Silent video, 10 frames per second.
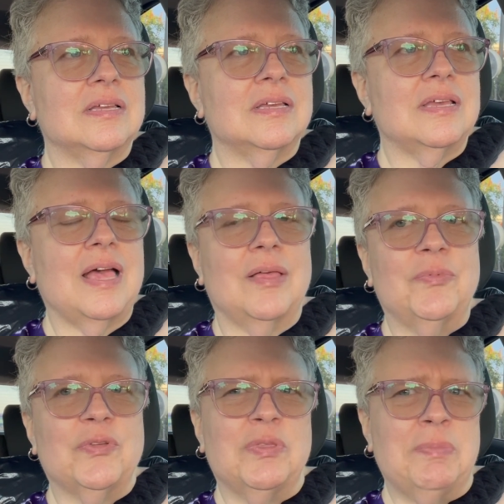
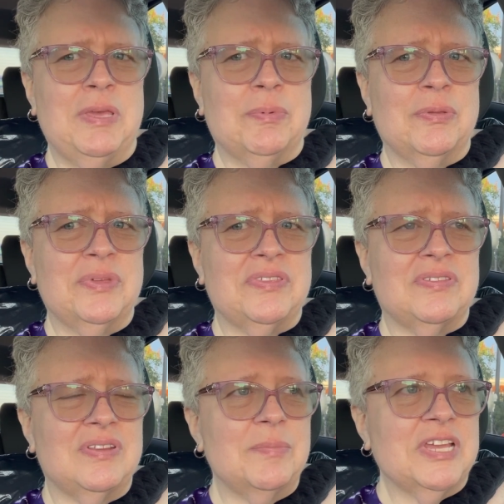helps with people with
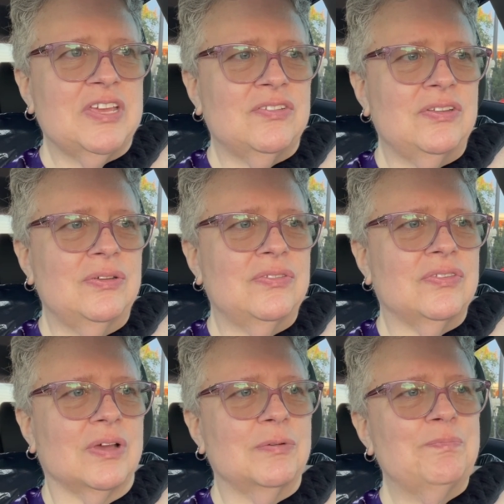stomach issues.
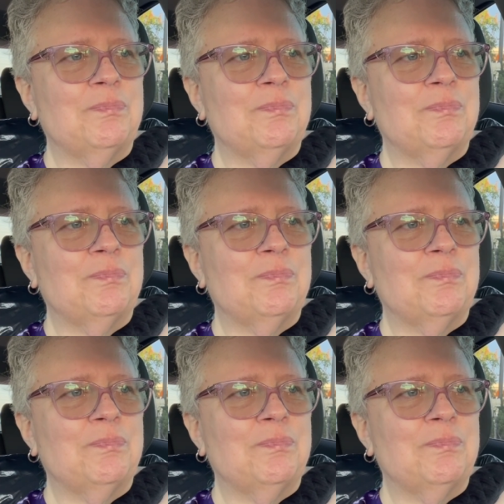So